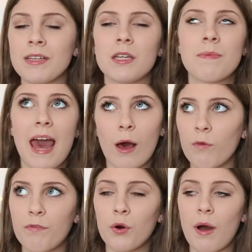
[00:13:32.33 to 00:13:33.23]
to be
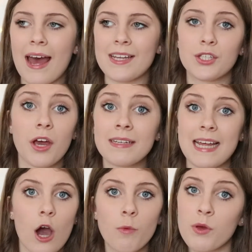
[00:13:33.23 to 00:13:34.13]
helpful and is going to
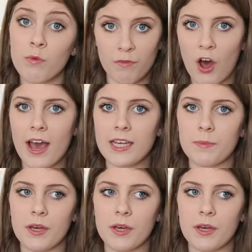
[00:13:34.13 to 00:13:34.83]
help you revise,